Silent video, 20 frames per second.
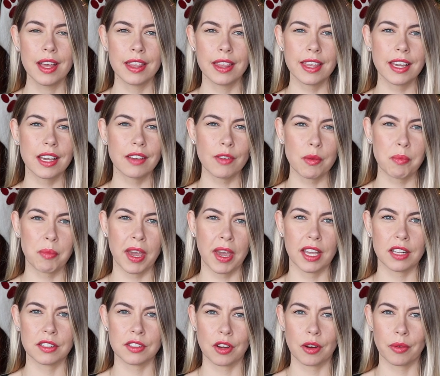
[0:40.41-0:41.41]
Think of a
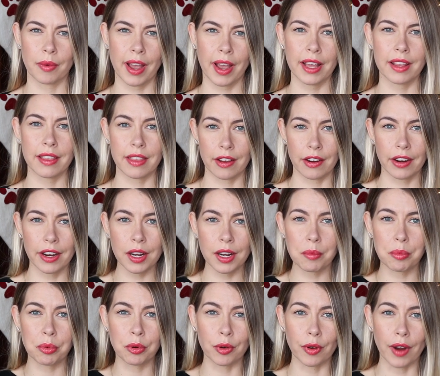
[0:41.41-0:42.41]
painter, right, they're
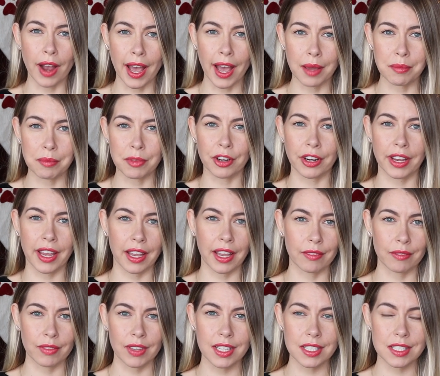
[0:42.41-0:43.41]
gonna prime their
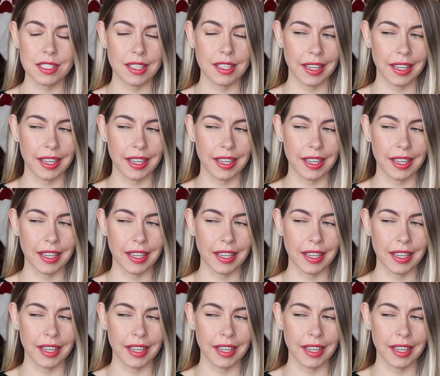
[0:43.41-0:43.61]
canvas,